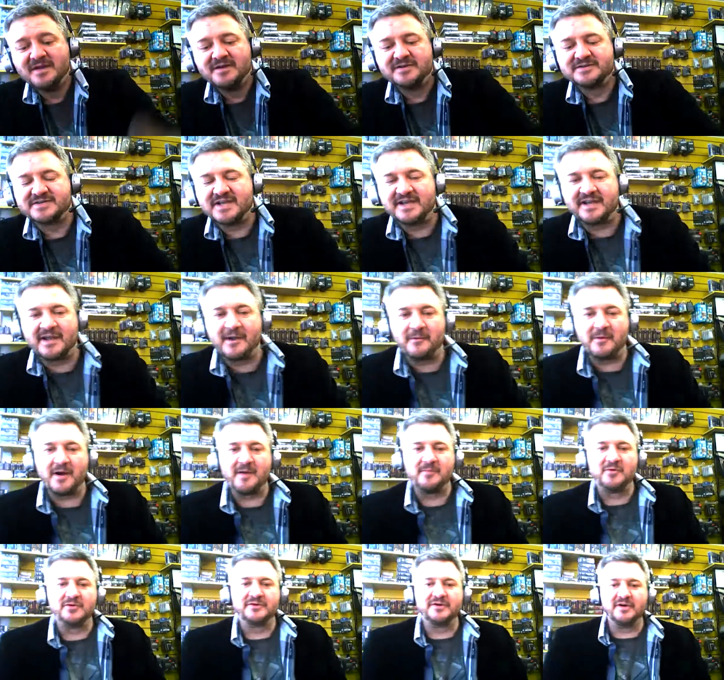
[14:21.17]
So there you go,
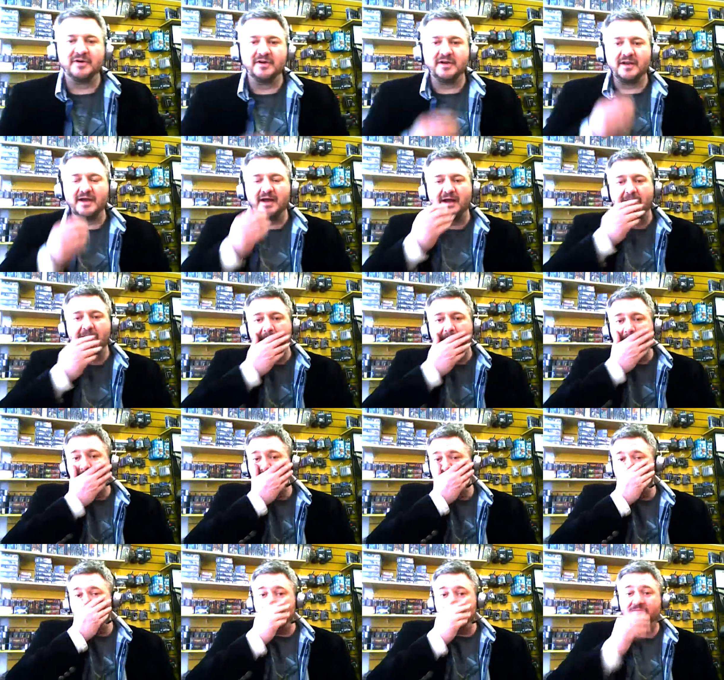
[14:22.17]
I'm all
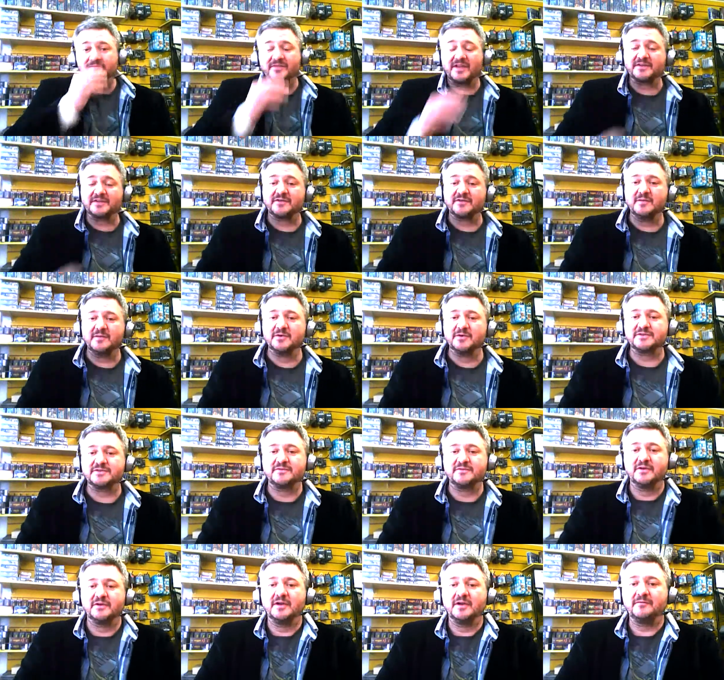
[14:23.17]
done. Thanks very much
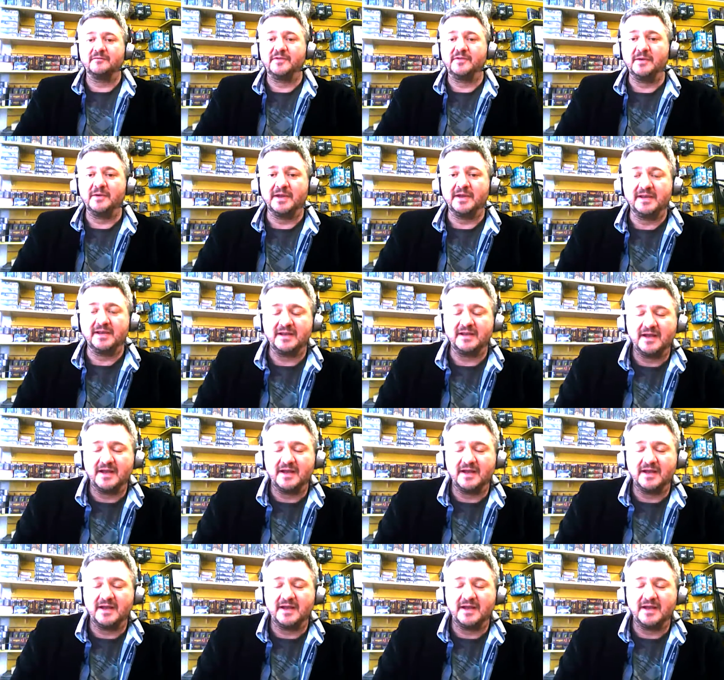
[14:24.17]
for viewing.